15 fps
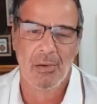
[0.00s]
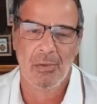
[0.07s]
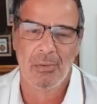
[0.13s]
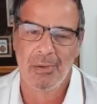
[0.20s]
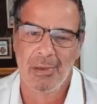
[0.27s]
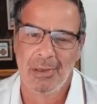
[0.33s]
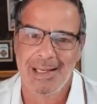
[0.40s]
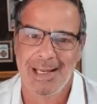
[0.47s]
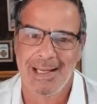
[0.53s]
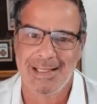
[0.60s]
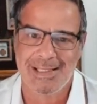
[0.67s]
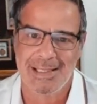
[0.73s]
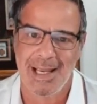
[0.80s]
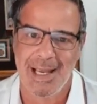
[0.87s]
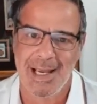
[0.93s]
it's
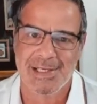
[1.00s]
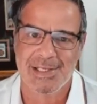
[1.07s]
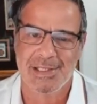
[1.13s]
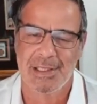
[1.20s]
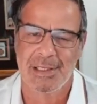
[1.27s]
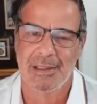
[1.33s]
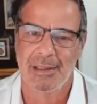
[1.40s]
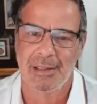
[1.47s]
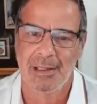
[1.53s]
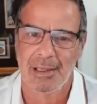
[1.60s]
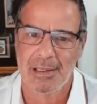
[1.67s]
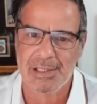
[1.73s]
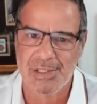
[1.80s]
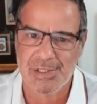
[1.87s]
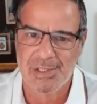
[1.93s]
an asset that
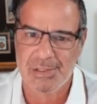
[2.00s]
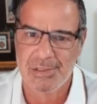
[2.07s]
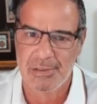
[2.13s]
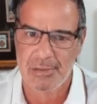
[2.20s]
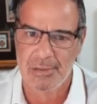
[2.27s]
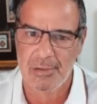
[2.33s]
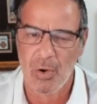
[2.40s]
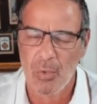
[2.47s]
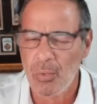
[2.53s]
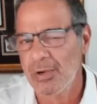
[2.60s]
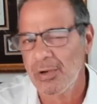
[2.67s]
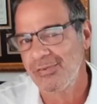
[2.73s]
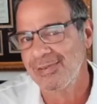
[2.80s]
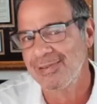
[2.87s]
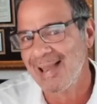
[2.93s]
is no
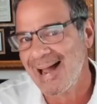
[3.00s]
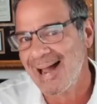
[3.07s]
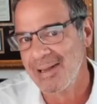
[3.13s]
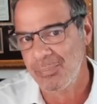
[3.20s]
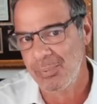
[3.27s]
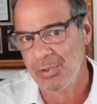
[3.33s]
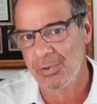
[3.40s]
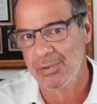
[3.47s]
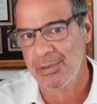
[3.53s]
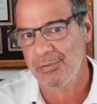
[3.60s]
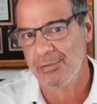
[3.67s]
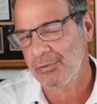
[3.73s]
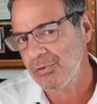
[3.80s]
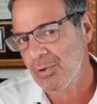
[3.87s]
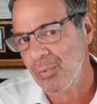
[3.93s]
one's liability.
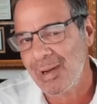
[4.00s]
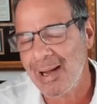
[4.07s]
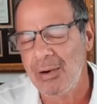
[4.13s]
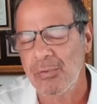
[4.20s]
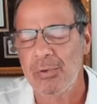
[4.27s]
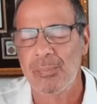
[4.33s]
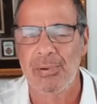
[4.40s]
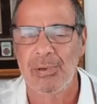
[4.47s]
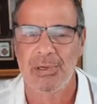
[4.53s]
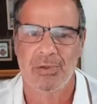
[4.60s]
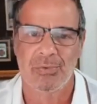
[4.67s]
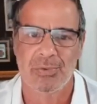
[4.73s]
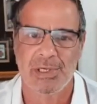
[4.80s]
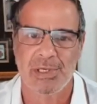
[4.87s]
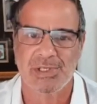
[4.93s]
There's no counterparty
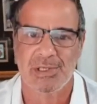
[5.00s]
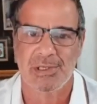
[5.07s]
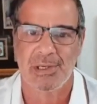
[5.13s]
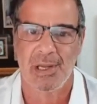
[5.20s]
risk.